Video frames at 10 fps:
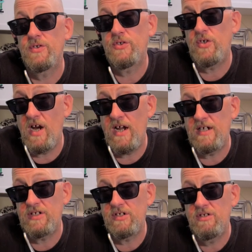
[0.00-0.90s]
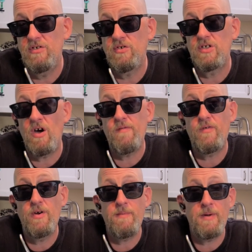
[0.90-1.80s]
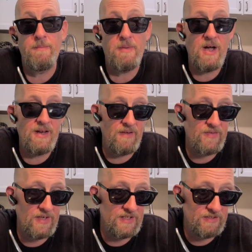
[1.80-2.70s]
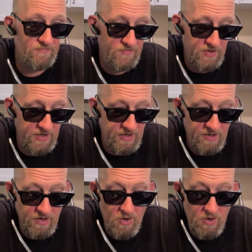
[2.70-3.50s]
in the trash, you can offer it up on Buy Nothing, and it's free.